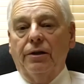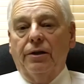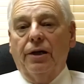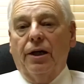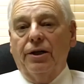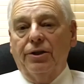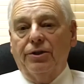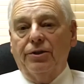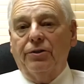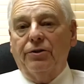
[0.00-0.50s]

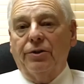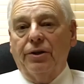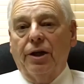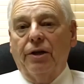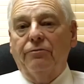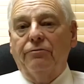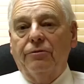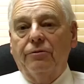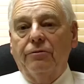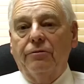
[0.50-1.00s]
cost
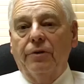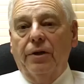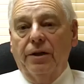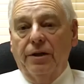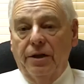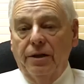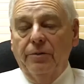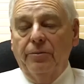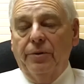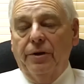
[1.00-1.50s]
yourself
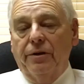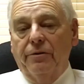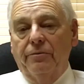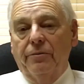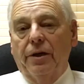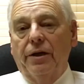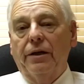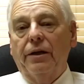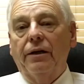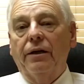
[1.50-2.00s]
a little bit of
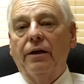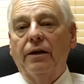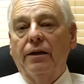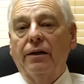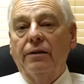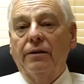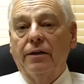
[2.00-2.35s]
money and